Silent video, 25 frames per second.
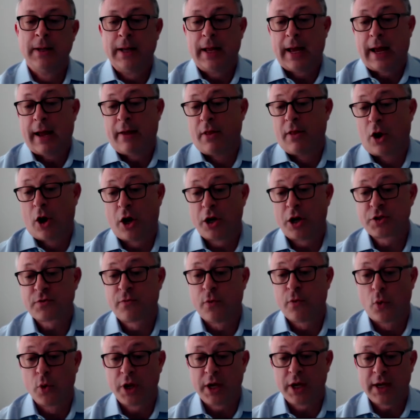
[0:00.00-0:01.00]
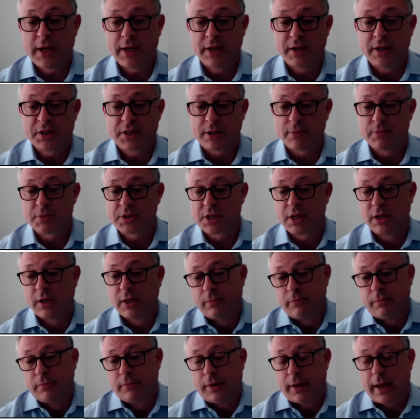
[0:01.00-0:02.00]
and the last four years, I'm
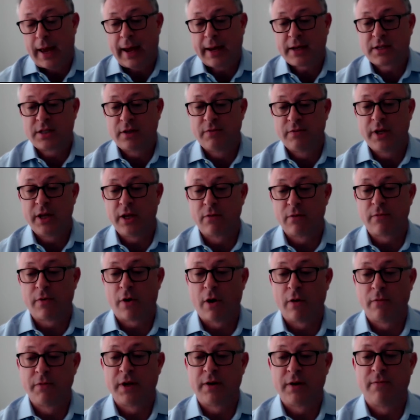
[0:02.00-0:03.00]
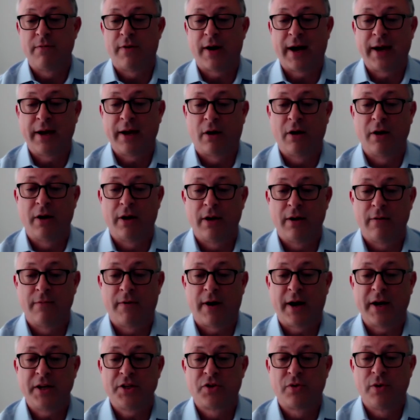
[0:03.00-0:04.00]
still actively involved advi- on an
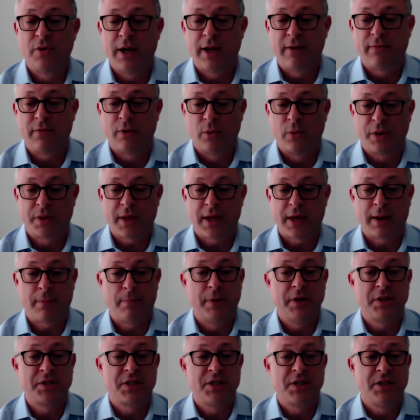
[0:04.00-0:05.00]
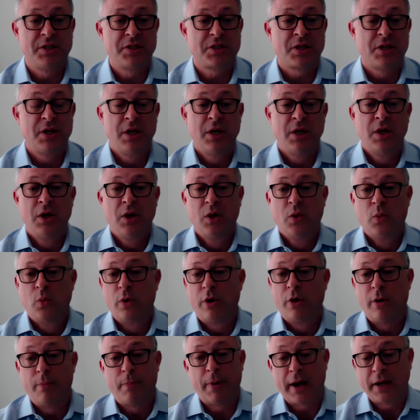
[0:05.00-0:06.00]
advisory level with that business.
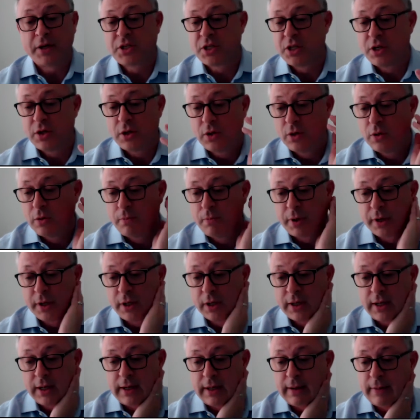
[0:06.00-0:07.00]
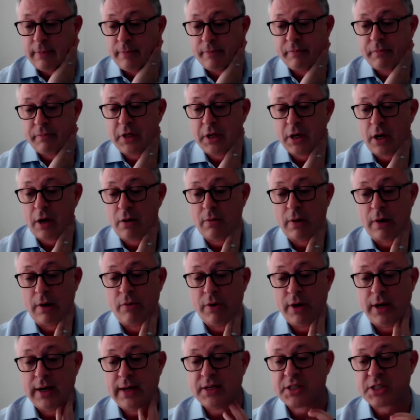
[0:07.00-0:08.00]
We're about to build a you know a
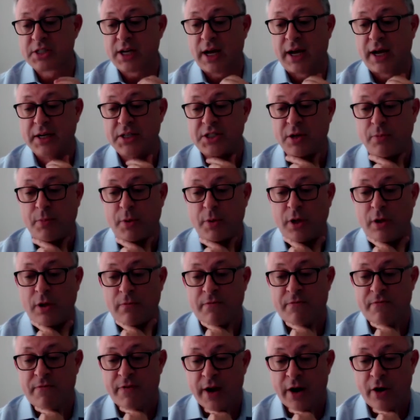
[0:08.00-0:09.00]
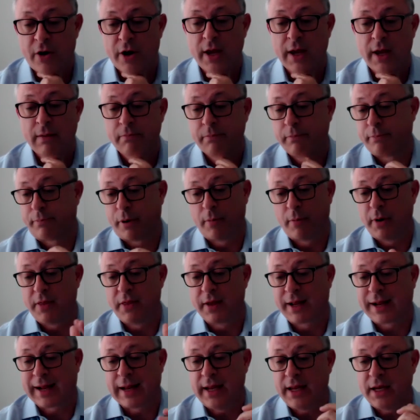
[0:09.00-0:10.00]
really sizable, very probably
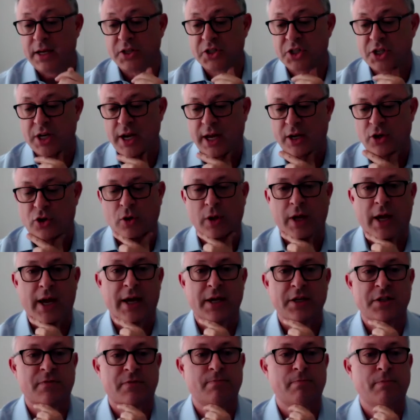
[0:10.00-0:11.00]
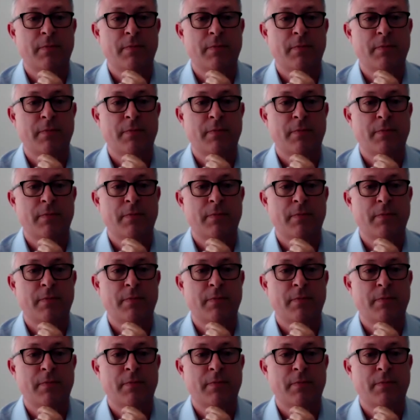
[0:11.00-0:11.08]
the cleanest natural gas